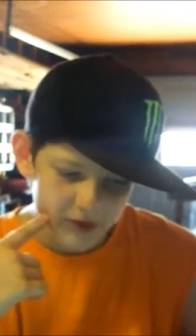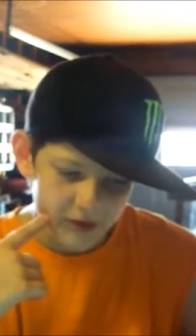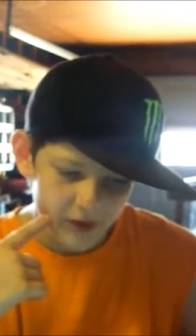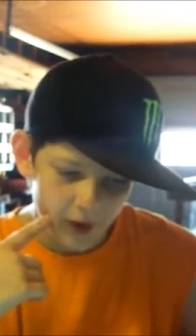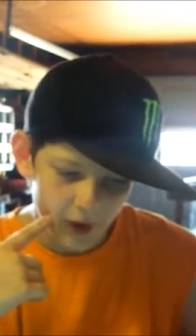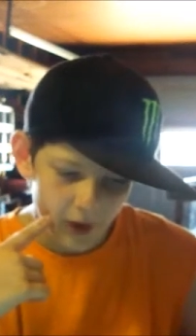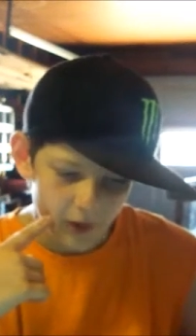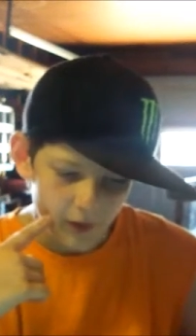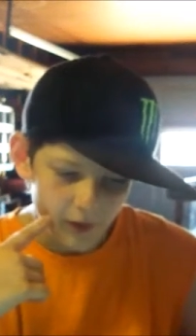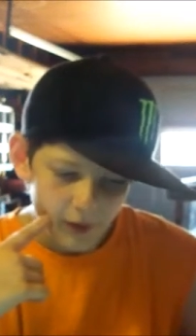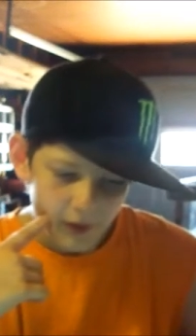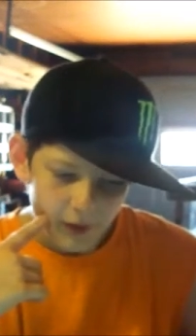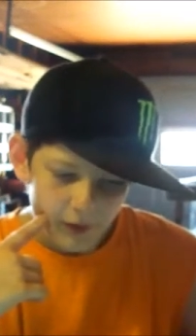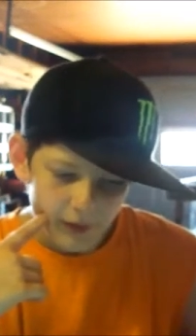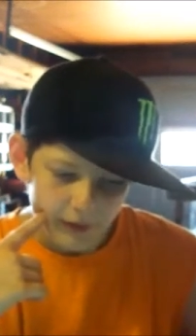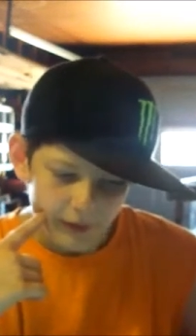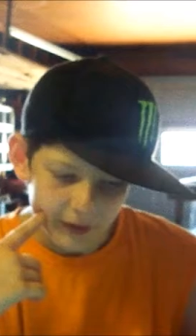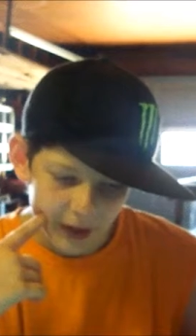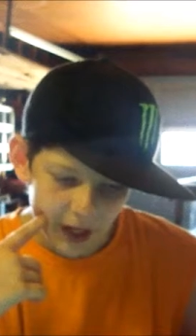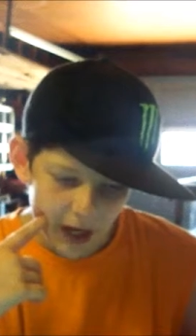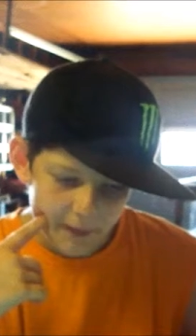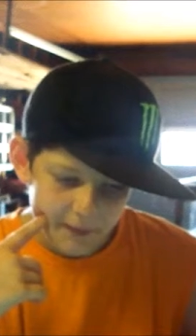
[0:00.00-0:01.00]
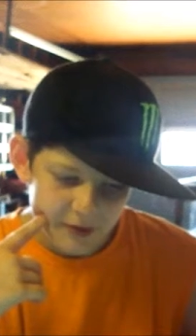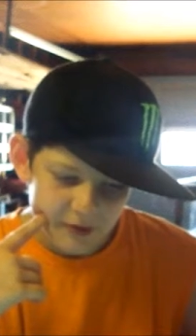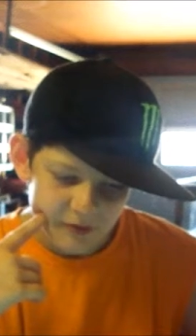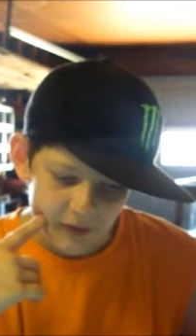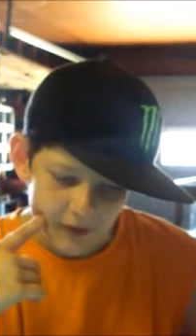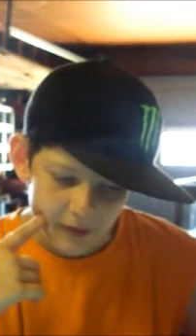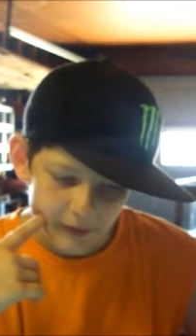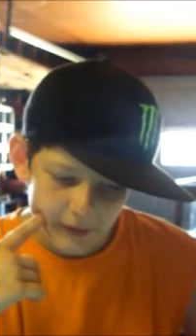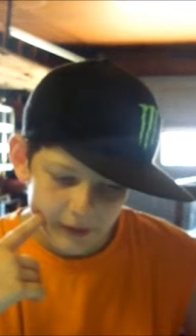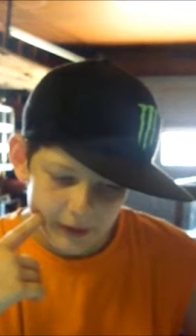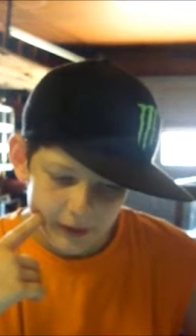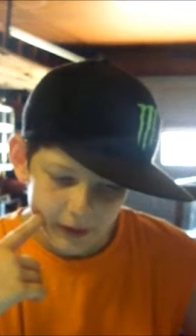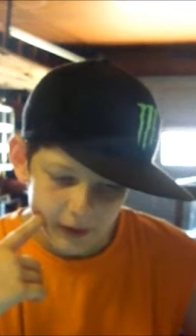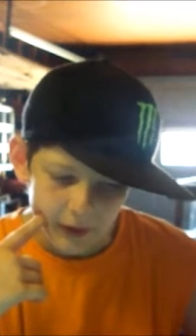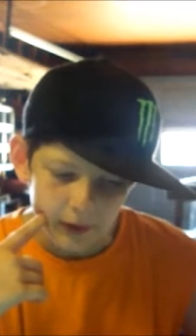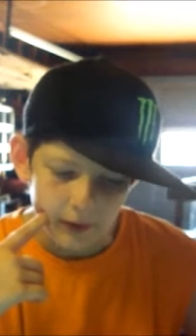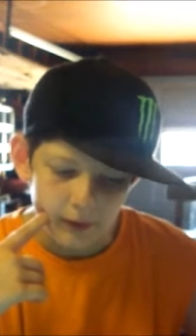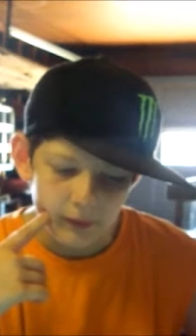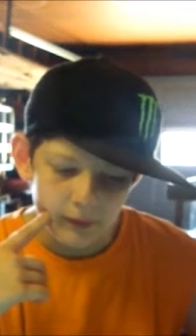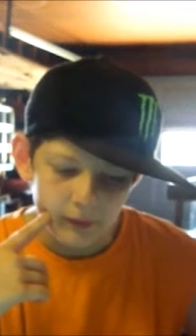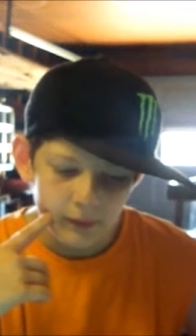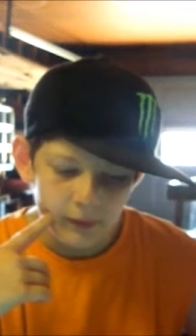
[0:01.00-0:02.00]
star. The game is very
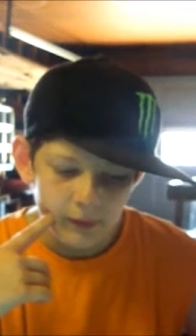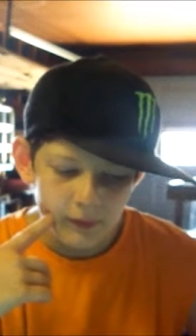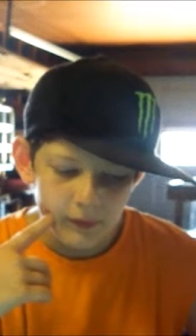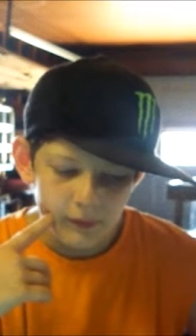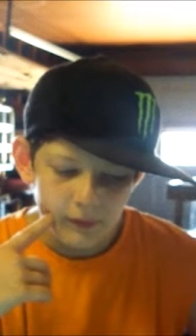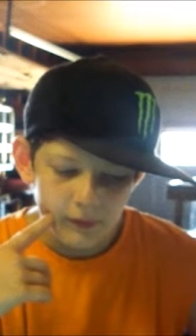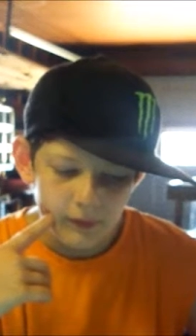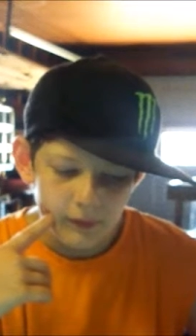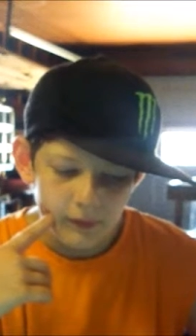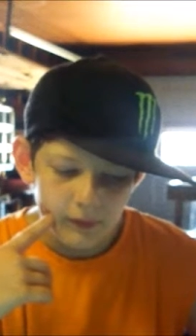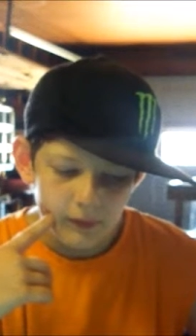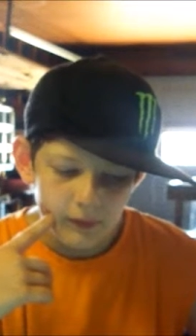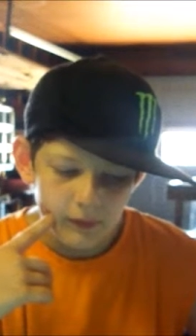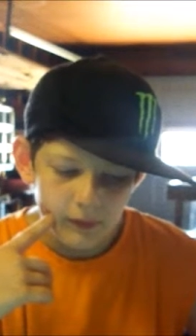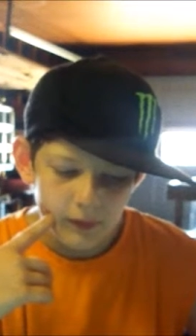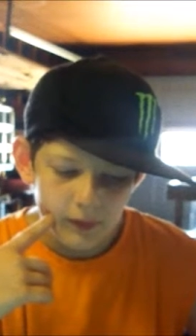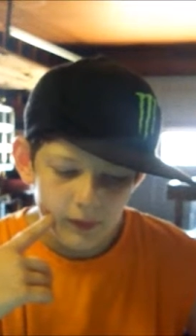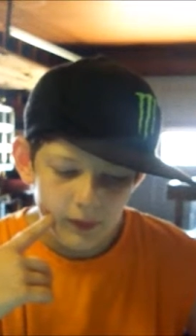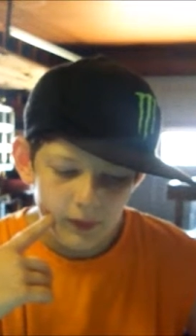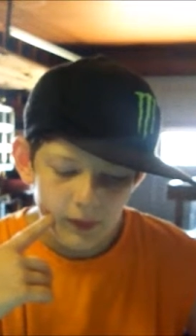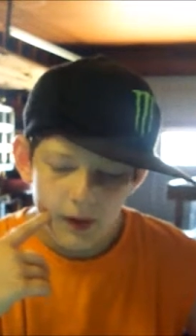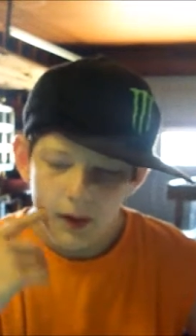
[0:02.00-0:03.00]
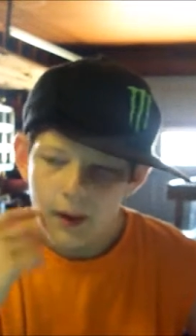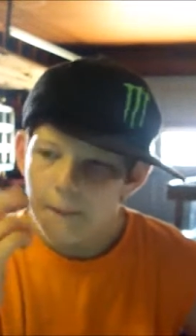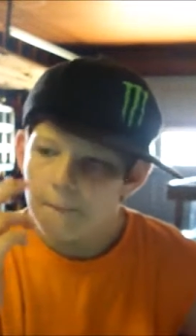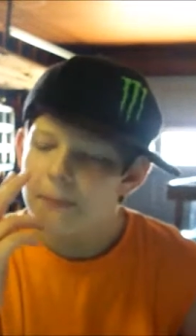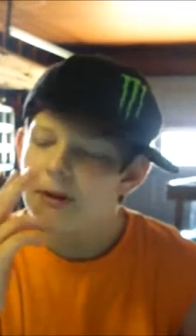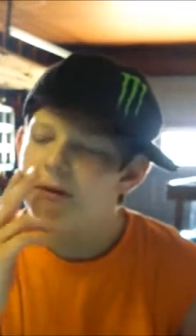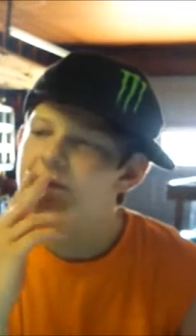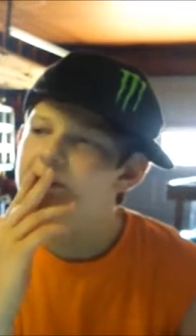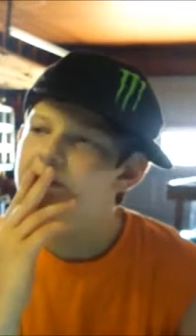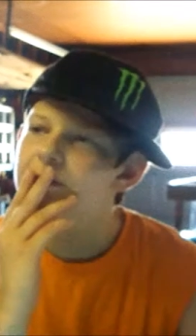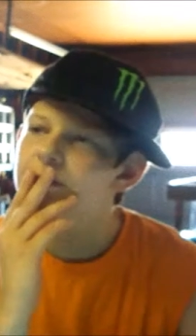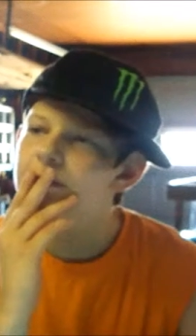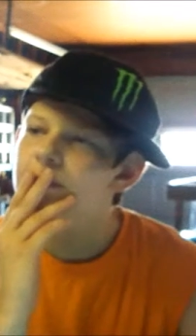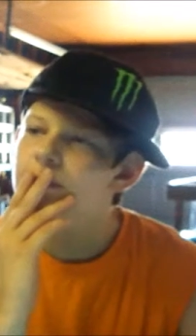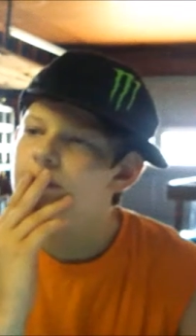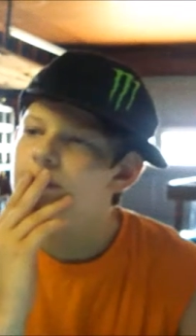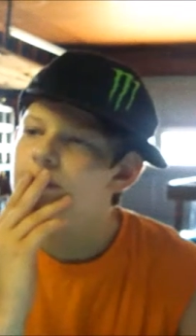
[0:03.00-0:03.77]
good. But if it's